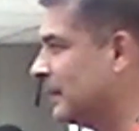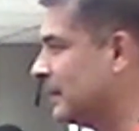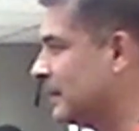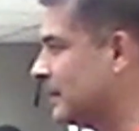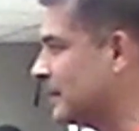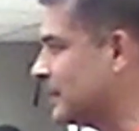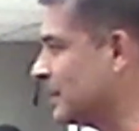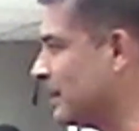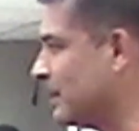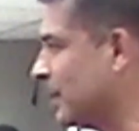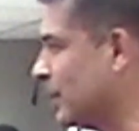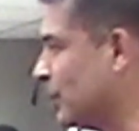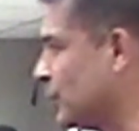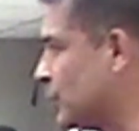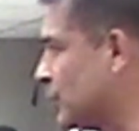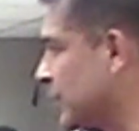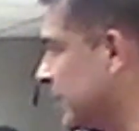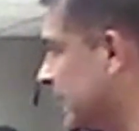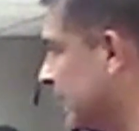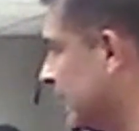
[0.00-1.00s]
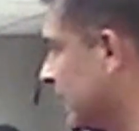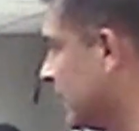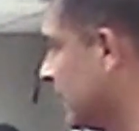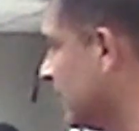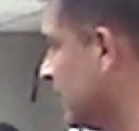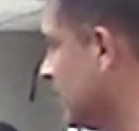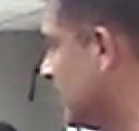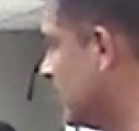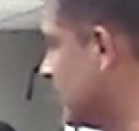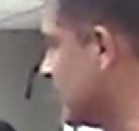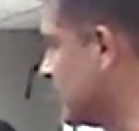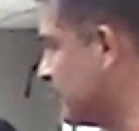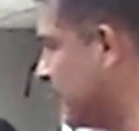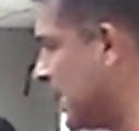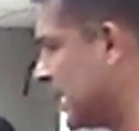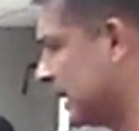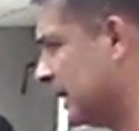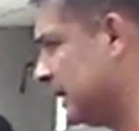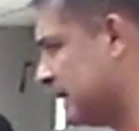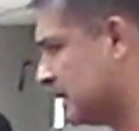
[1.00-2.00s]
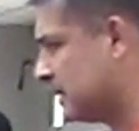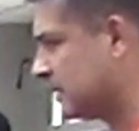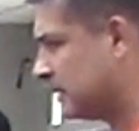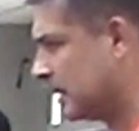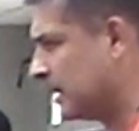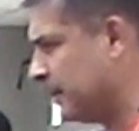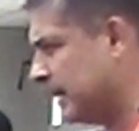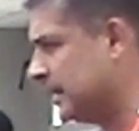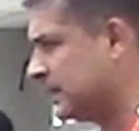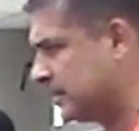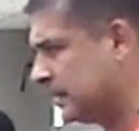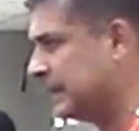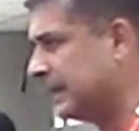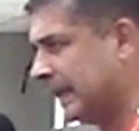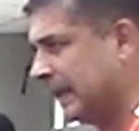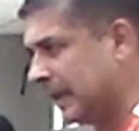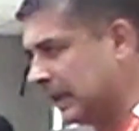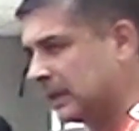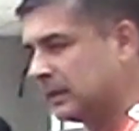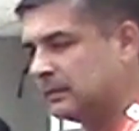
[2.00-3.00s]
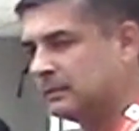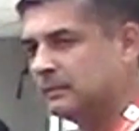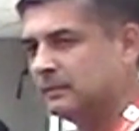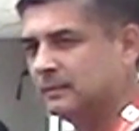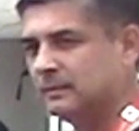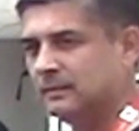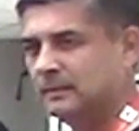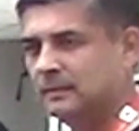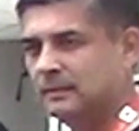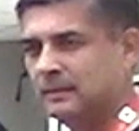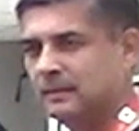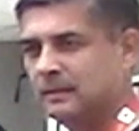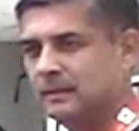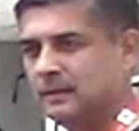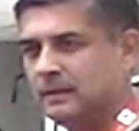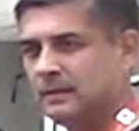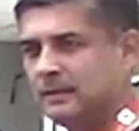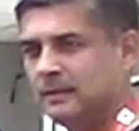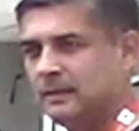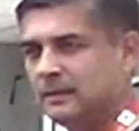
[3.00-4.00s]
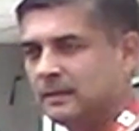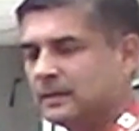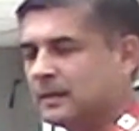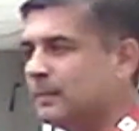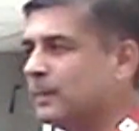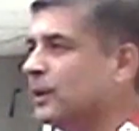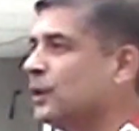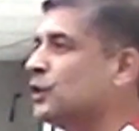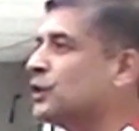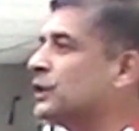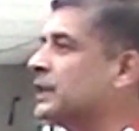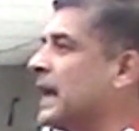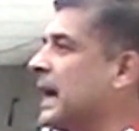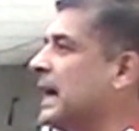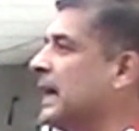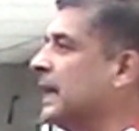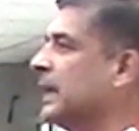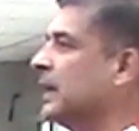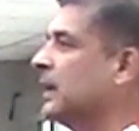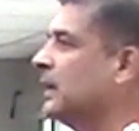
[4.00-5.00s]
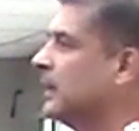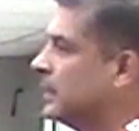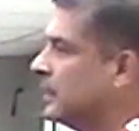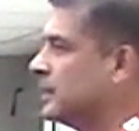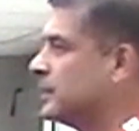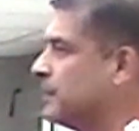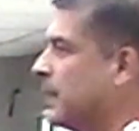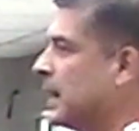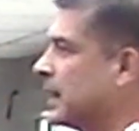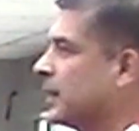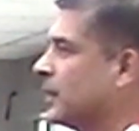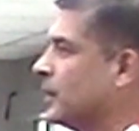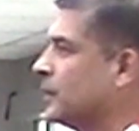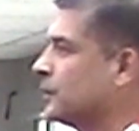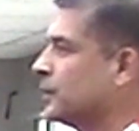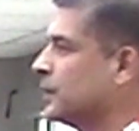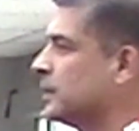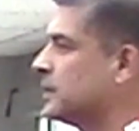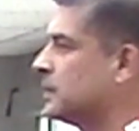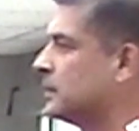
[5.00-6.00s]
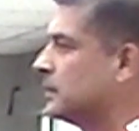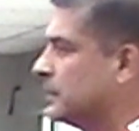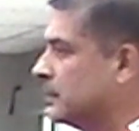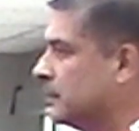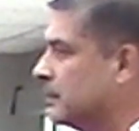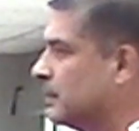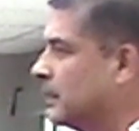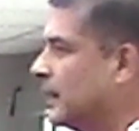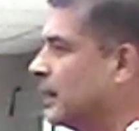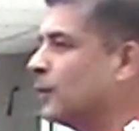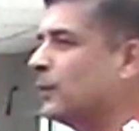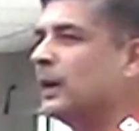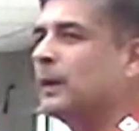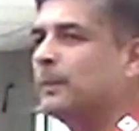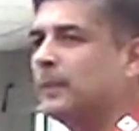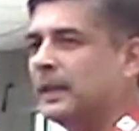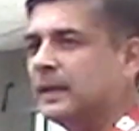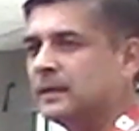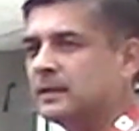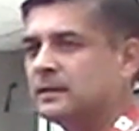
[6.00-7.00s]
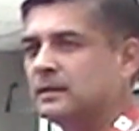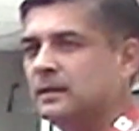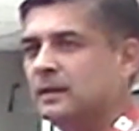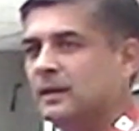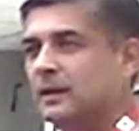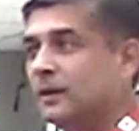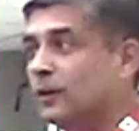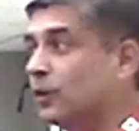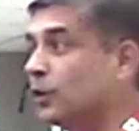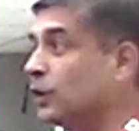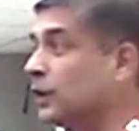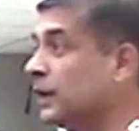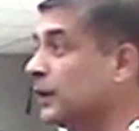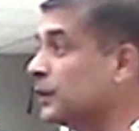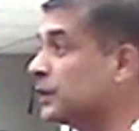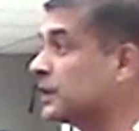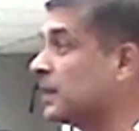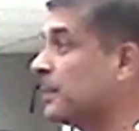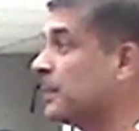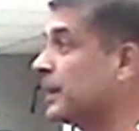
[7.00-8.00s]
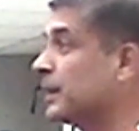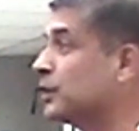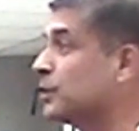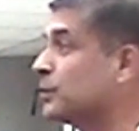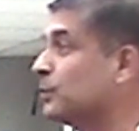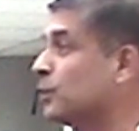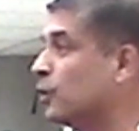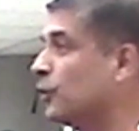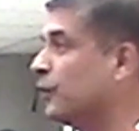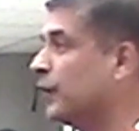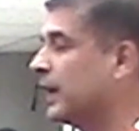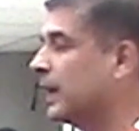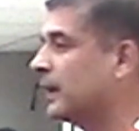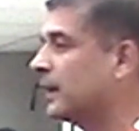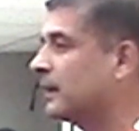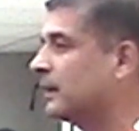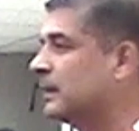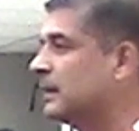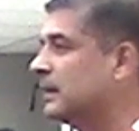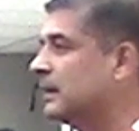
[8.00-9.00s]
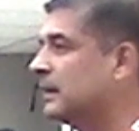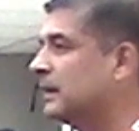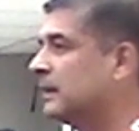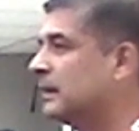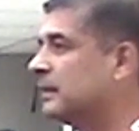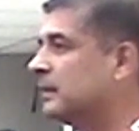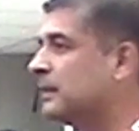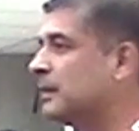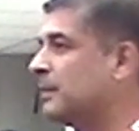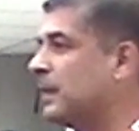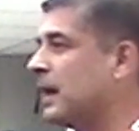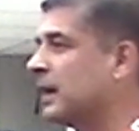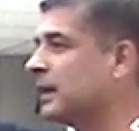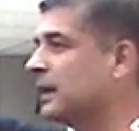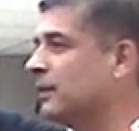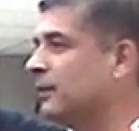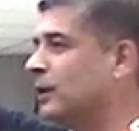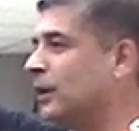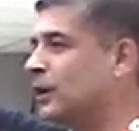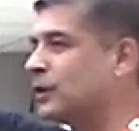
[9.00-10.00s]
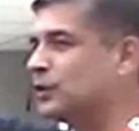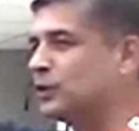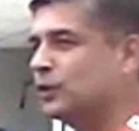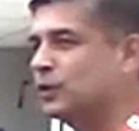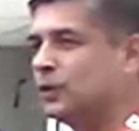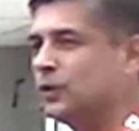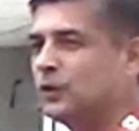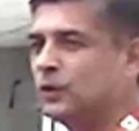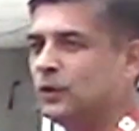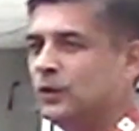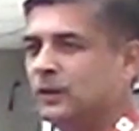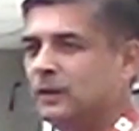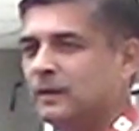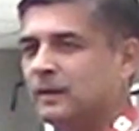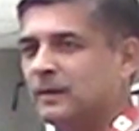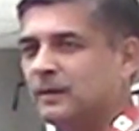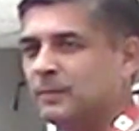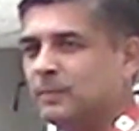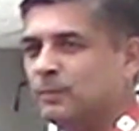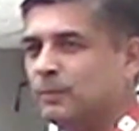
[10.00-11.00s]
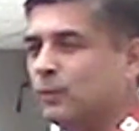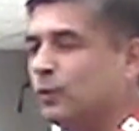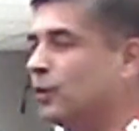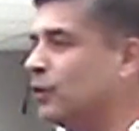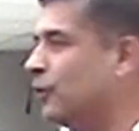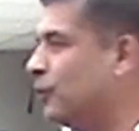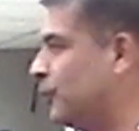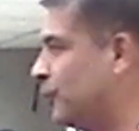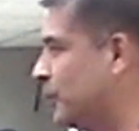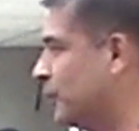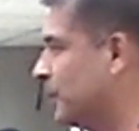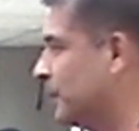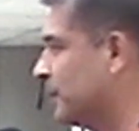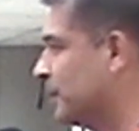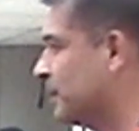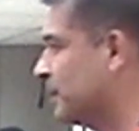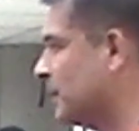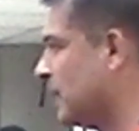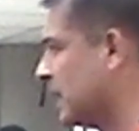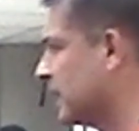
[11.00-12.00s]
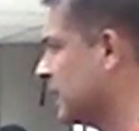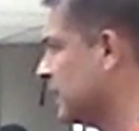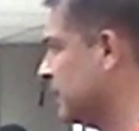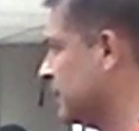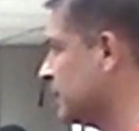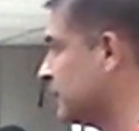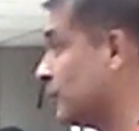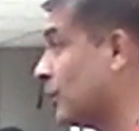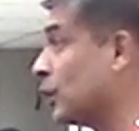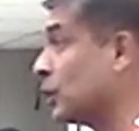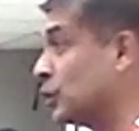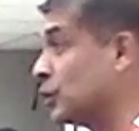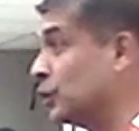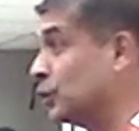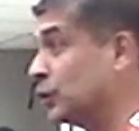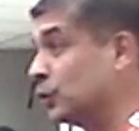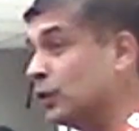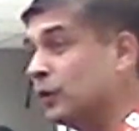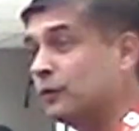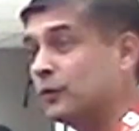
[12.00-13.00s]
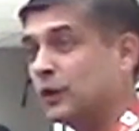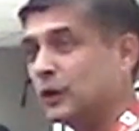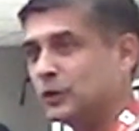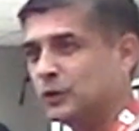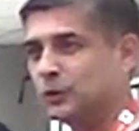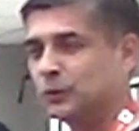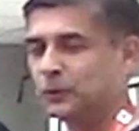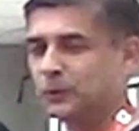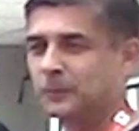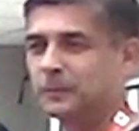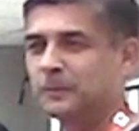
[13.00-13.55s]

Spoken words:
Somebody who is sitting, his bhagya remains sitting. Somebody who is standing, his bhagya also is at one place. Only if somebody is moving, bhagya will also move. Bhagya means fortune, good fortune.